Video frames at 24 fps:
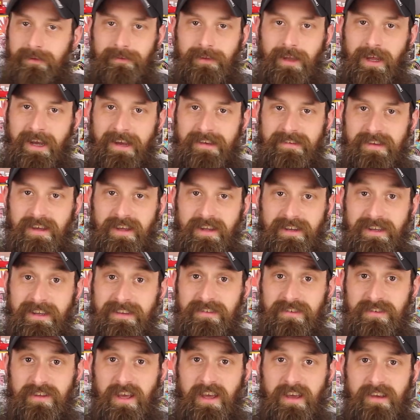like I said,
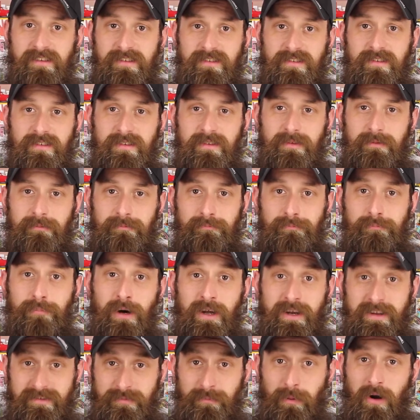it stinks,
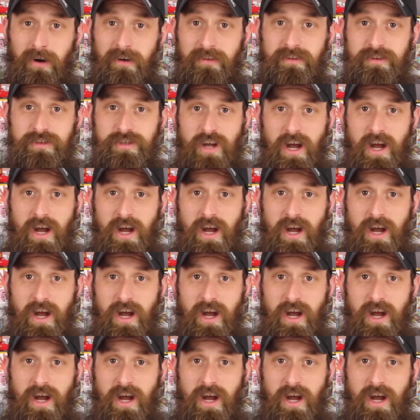but it's part of the